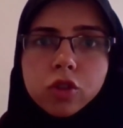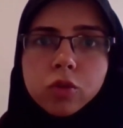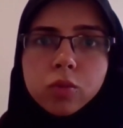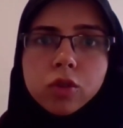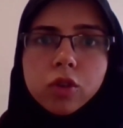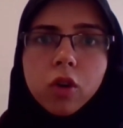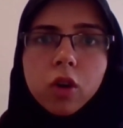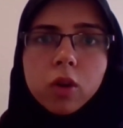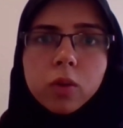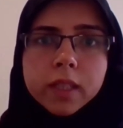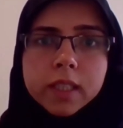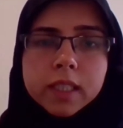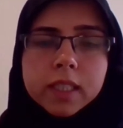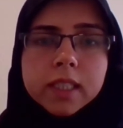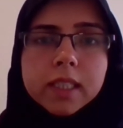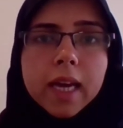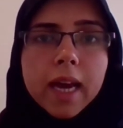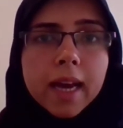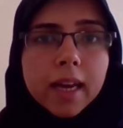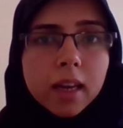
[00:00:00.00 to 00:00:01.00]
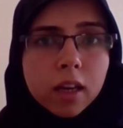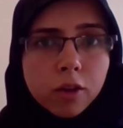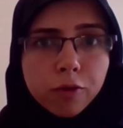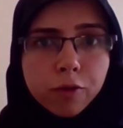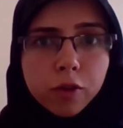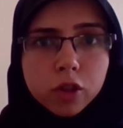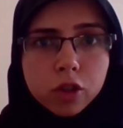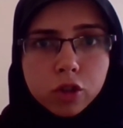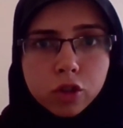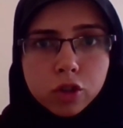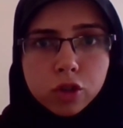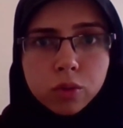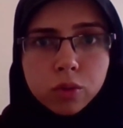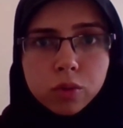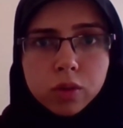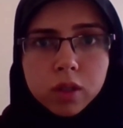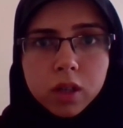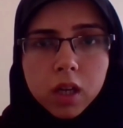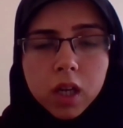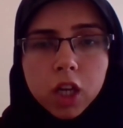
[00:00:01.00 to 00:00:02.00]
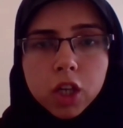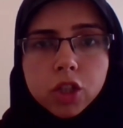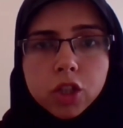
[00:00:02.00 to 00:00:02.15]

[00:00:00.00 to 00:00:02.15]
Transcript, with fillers: She would always stand for the truth.